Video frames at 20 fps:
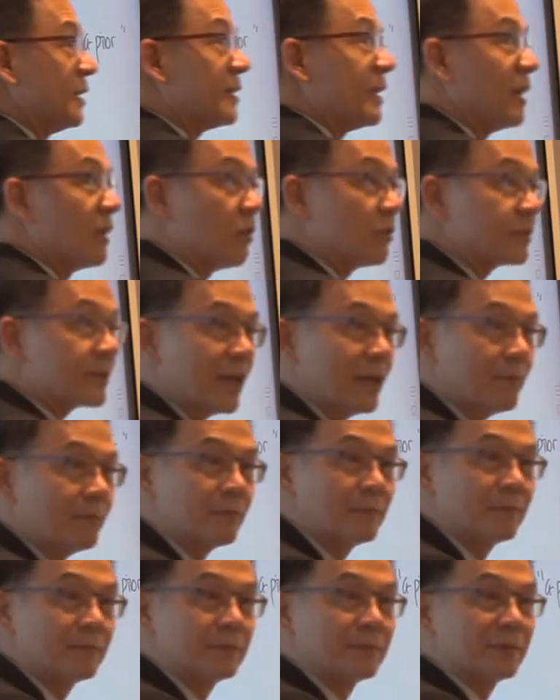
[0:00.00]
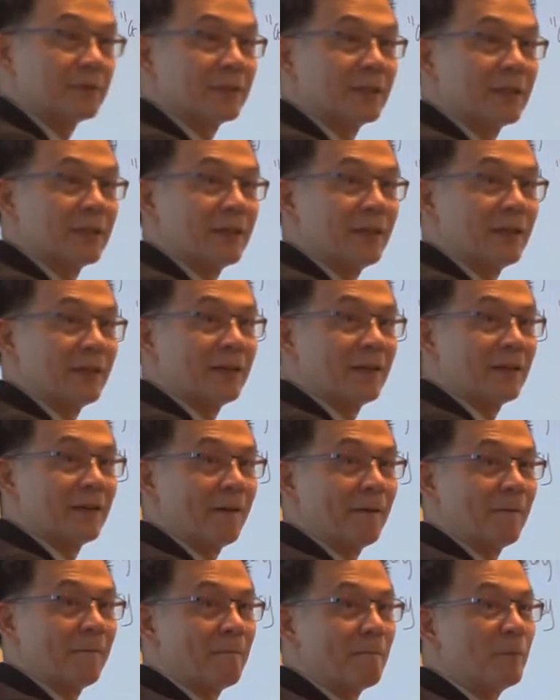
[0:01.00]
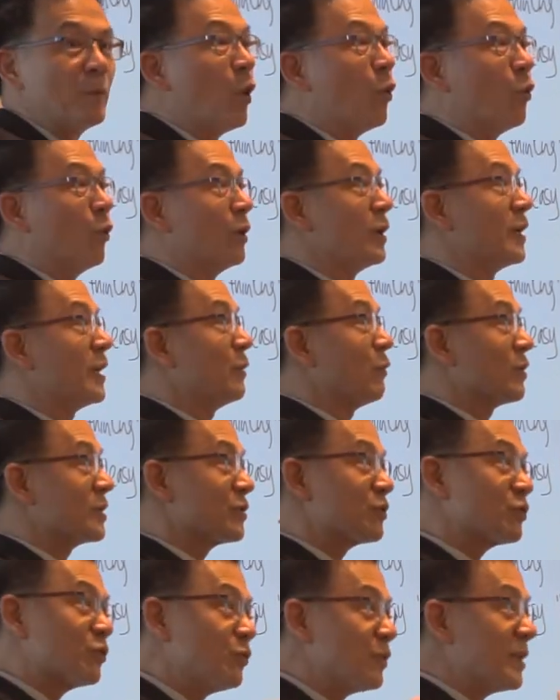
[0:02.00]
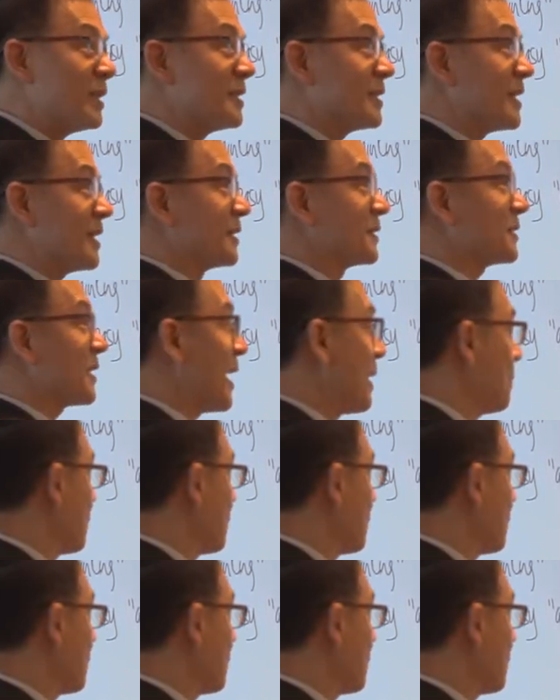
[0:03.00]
Did it take a long time? No, it was too easy.